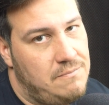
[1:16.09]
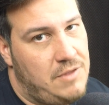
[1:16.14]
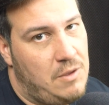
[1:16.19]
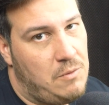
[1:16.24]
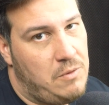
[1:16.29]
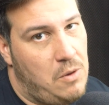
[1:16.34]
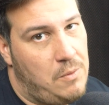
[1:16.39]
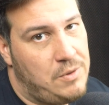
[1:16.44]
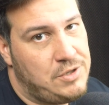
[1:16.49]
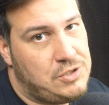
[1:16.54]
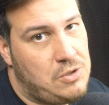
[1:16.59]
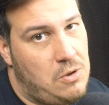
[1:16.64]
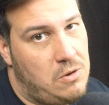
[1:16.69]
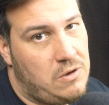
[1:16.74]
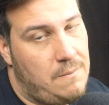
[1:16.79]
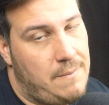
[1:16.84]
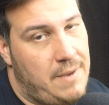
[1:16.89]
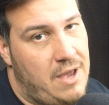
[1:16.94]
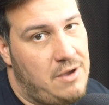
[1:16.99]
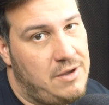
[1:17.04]
we always talk
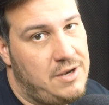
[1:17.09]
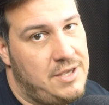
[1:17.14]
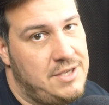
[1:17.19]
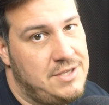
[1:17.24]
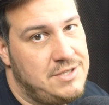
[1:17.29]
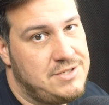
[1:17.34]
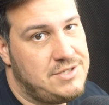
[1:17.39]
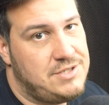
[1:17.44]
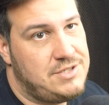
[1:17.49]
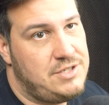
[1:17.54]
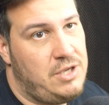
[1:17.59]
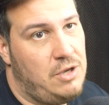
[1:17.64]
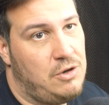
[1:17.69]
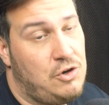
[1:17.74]
about is,